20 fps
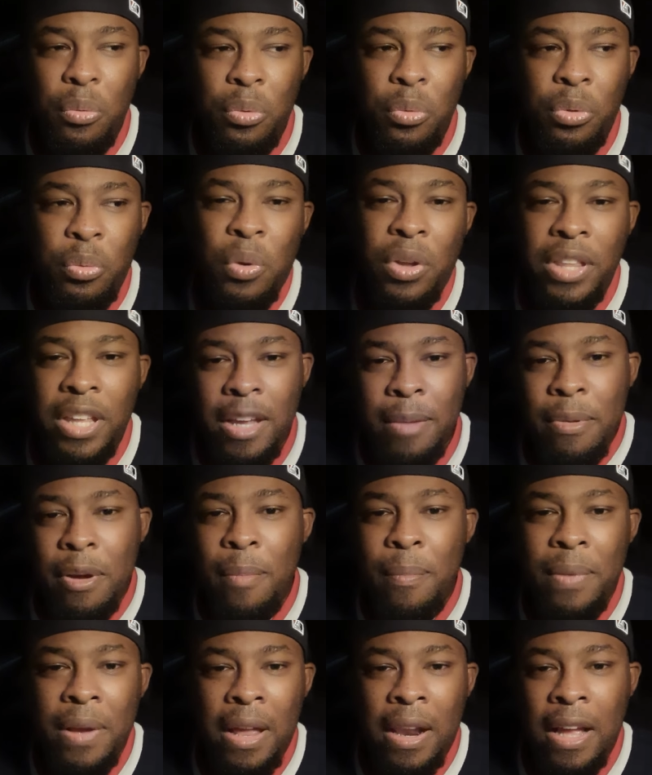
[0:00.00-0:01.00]
the one thing
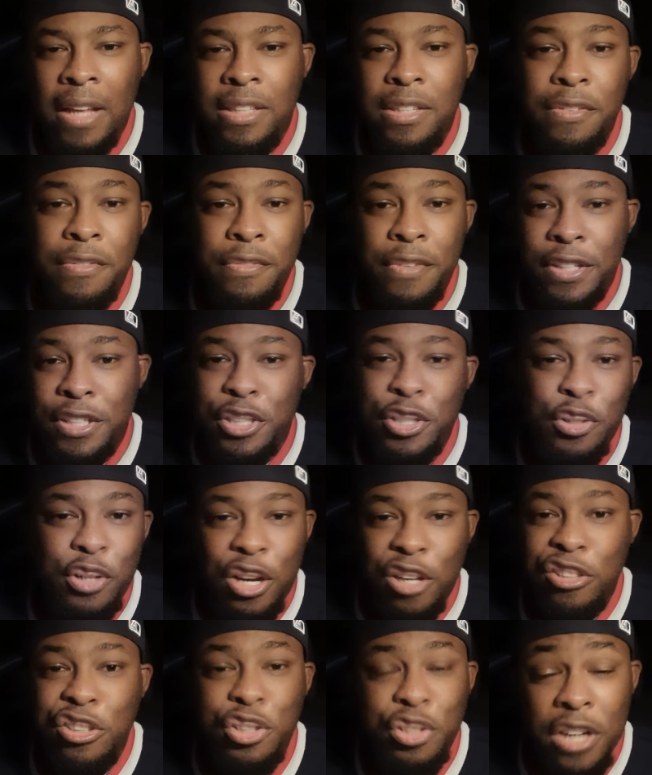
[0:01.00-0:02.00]
about me, I like to venture
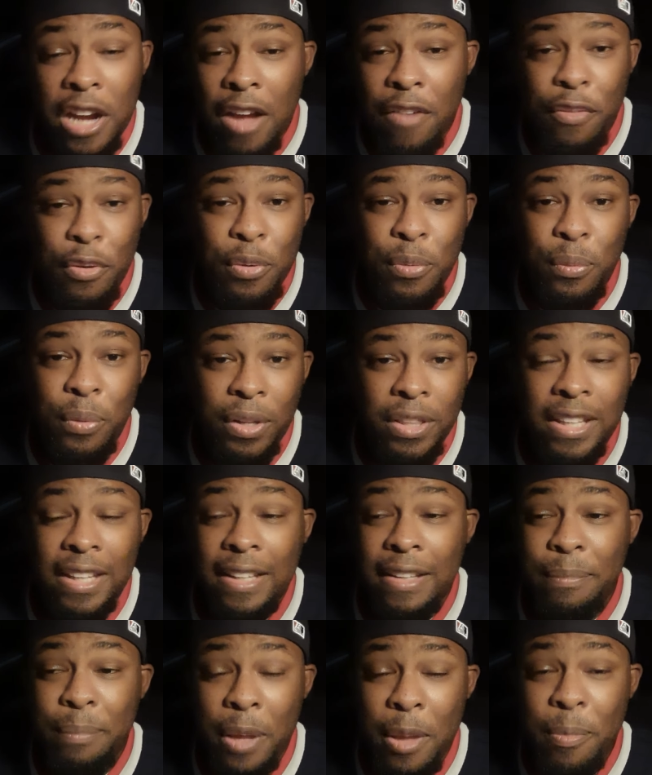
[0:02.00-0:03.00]
out and travel. One thing,
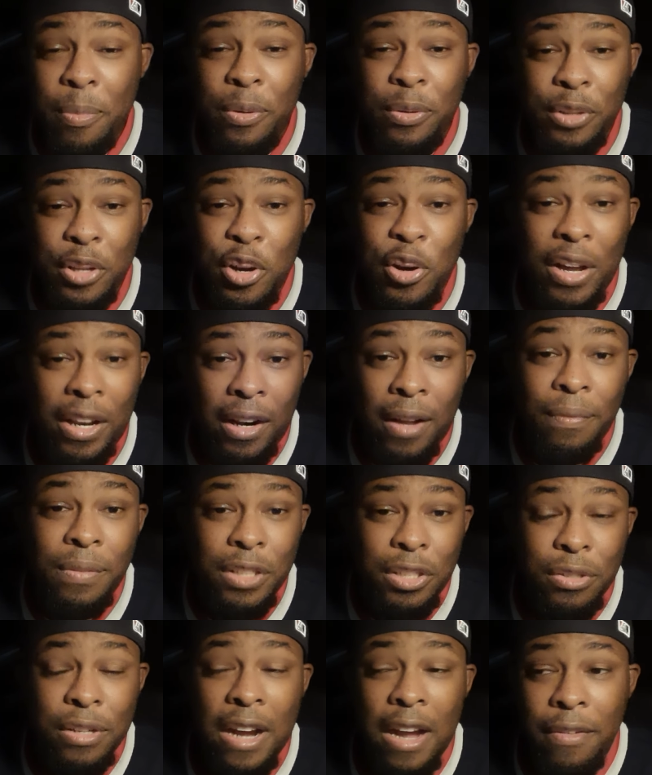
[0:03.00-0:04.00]
people know I love to
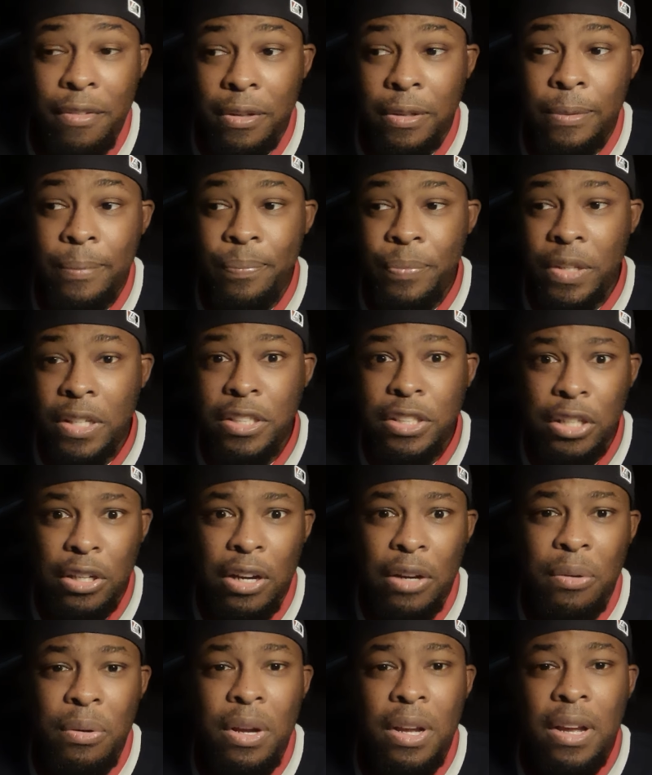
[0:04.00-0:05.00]
travel.
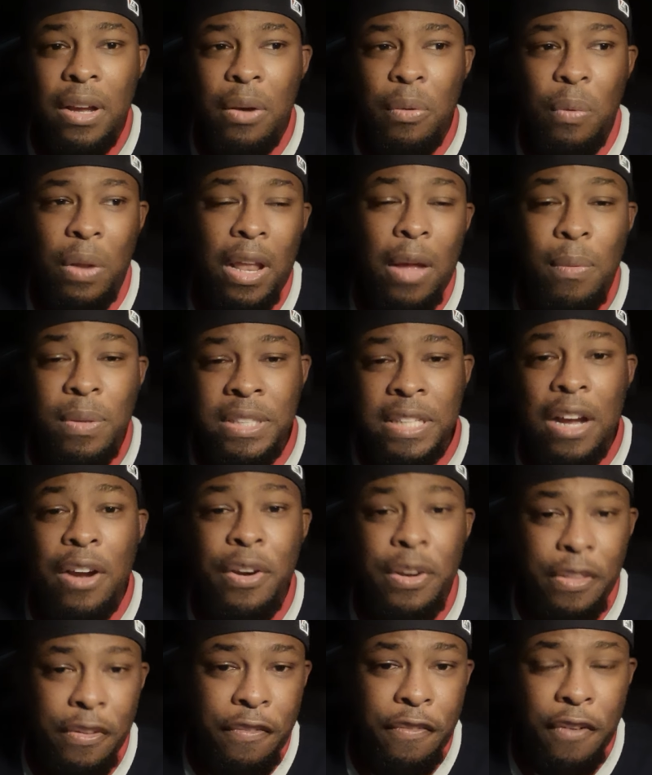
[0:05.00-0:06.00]
So while I was out
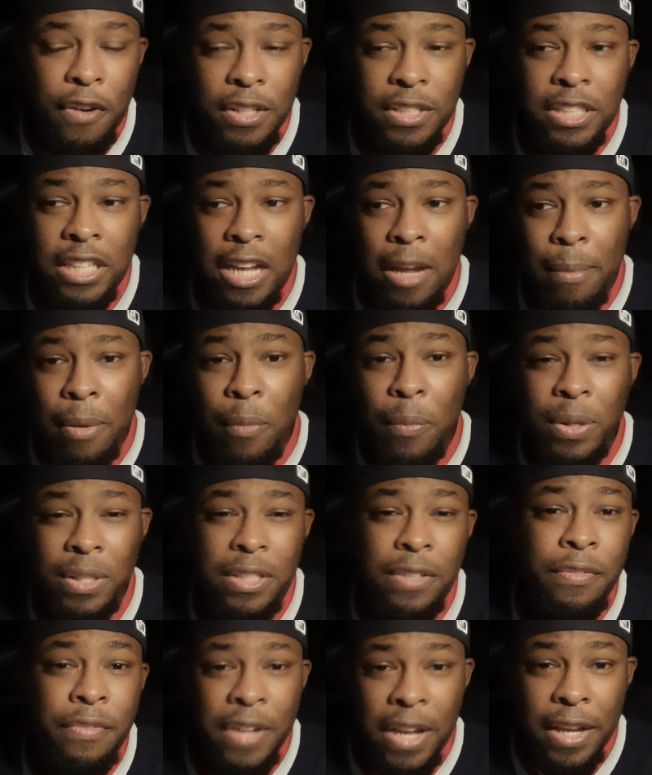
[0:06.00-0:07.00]
here the first time, I went
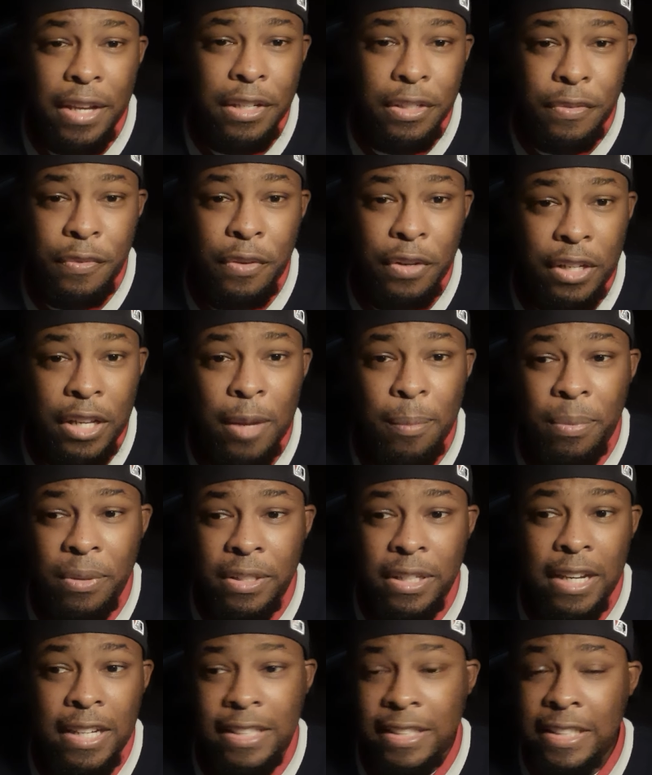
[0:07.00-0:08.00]
to Vegas for a couple of
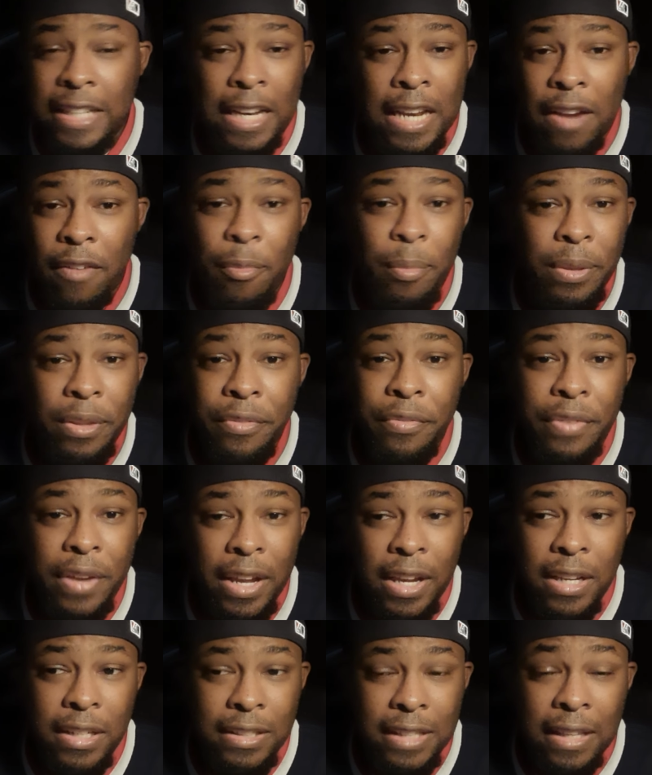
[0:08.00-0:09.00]
days because I'd never been to
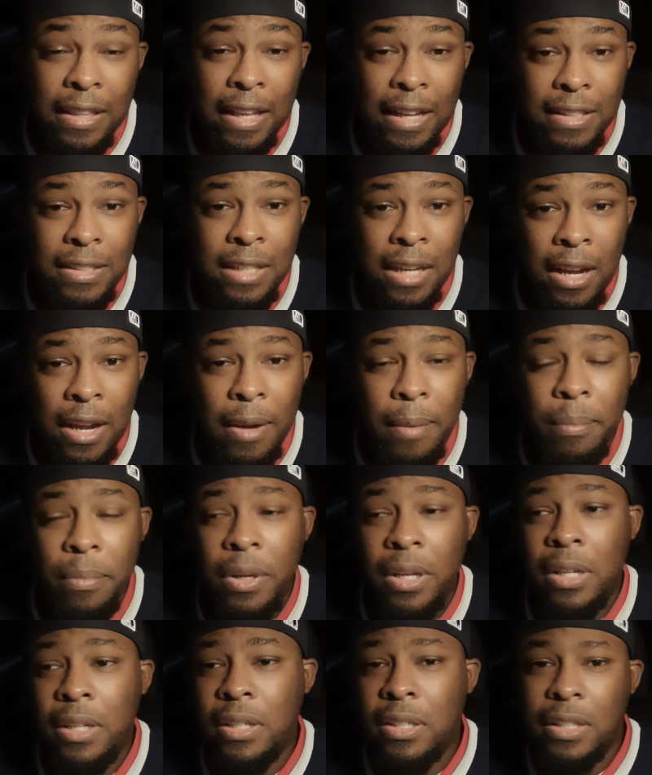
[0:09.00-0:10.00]
Vegas at that time.
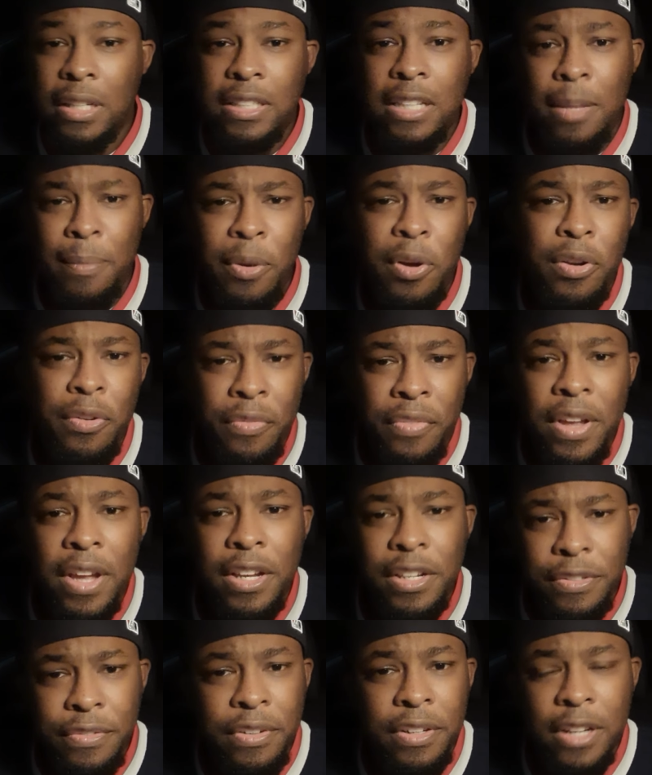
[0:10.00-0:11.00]
I said, I'm going to go to
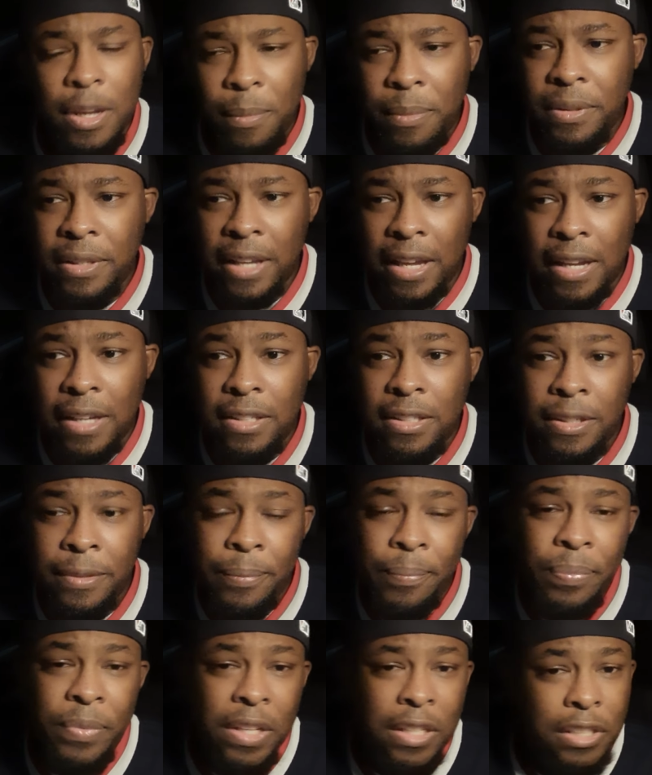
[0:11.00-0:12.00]
Vegas for a couple of days.
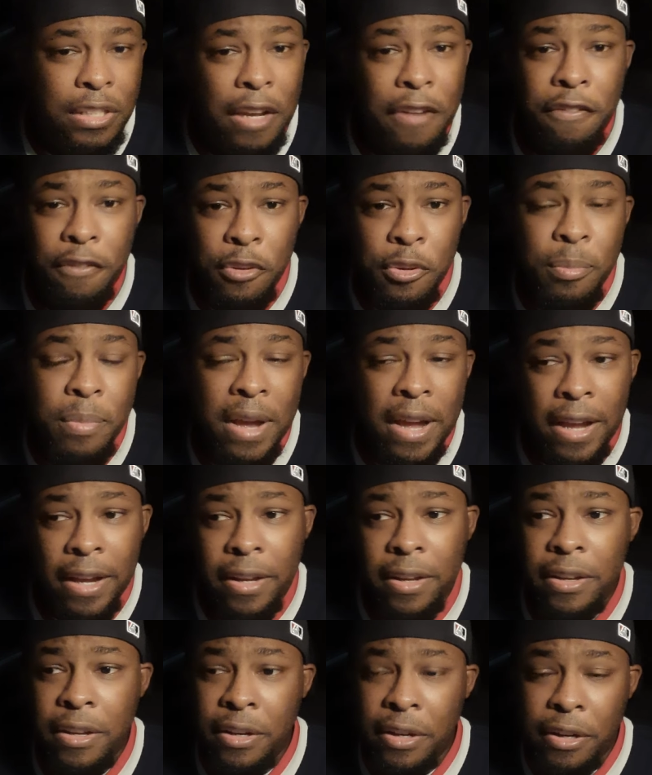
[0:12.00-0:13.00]
So I flew
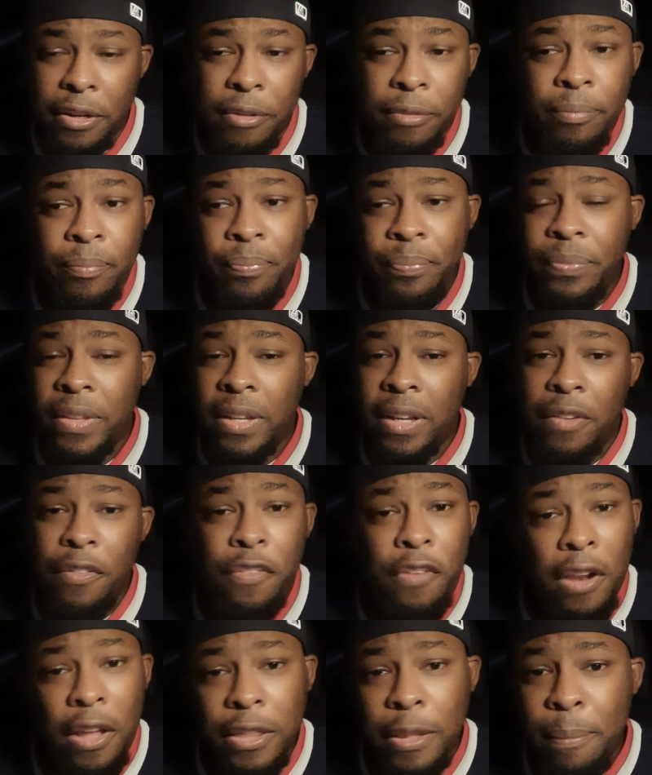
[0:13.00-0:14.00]
back, you know,
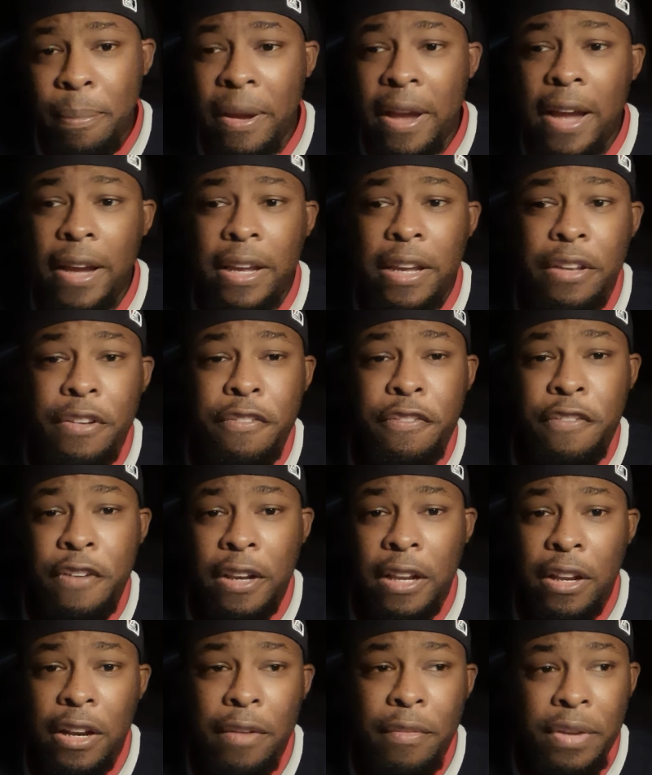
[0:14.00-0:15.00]
fill out the packet,
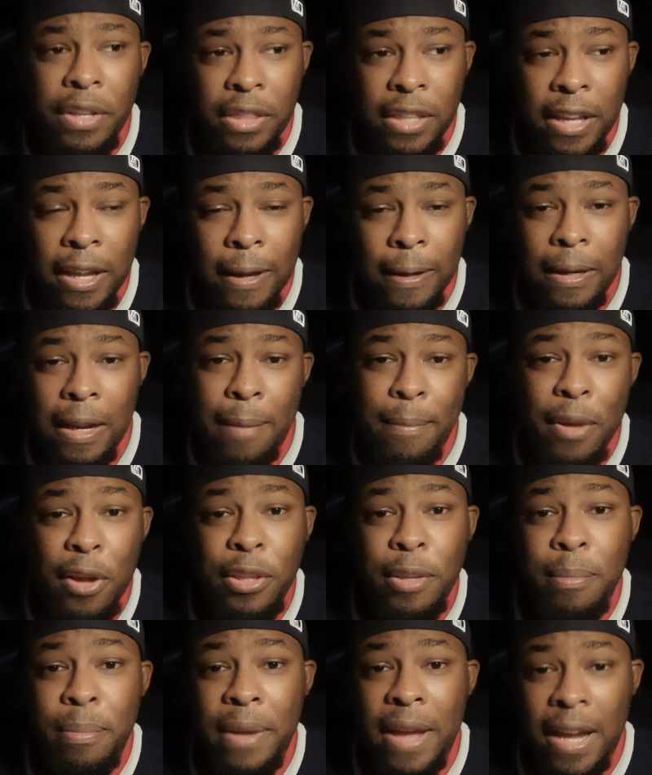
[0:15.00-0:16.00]
fill out everything, and I
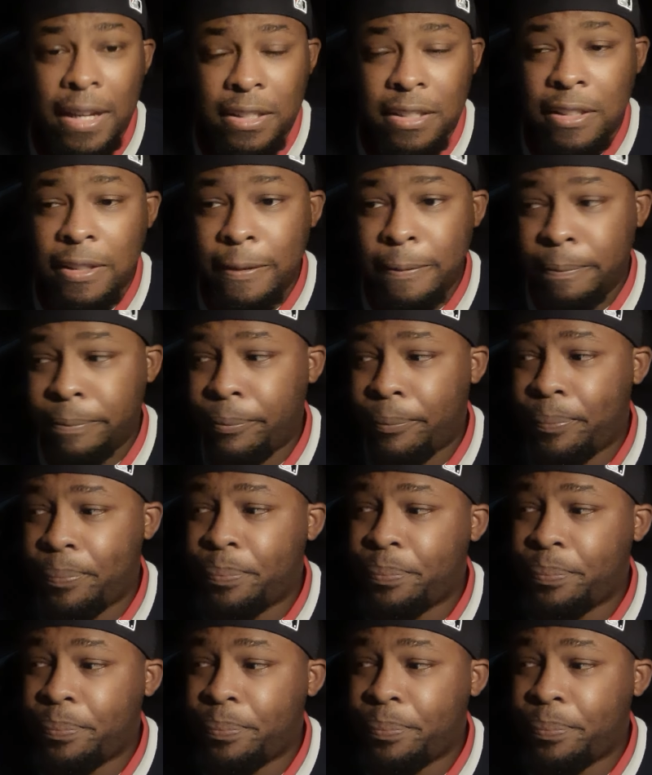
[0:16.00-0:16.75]
mailed it back to them.